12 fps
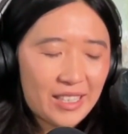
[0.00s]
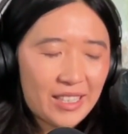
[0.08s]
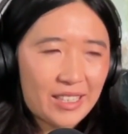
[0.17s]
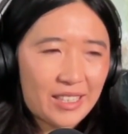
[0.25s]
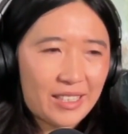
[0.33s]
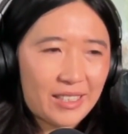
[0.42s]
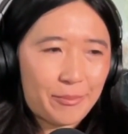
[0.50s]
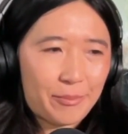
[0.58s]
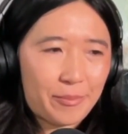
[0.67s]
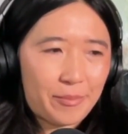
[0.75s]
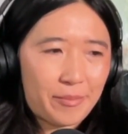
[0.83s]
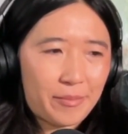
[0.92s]

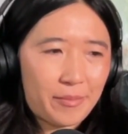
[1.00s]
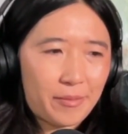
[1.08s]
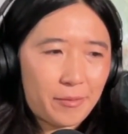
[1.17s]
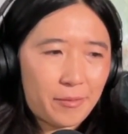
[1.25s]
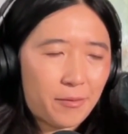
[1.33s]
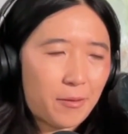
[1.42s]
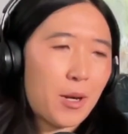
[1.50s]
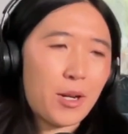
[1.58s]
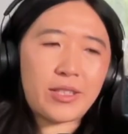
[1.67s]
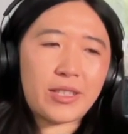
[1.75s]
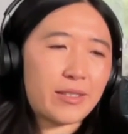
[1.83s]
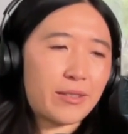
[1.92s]
For
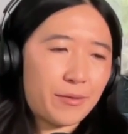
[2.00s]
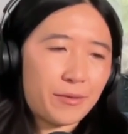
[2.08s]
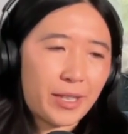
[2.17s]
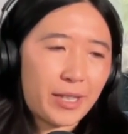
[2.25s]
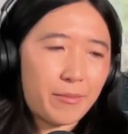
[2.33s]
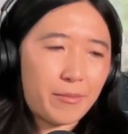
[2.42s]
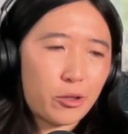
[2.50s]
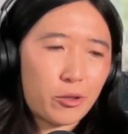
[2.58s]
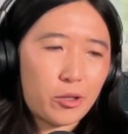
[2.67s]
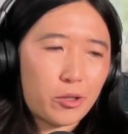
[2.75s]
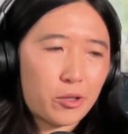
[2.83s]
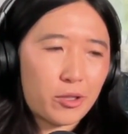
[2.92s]
most of
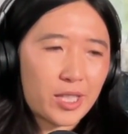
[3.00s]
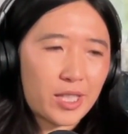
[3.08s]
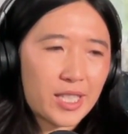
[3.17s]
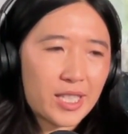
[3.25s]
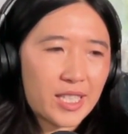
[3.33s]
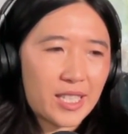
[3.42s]
junior doctors,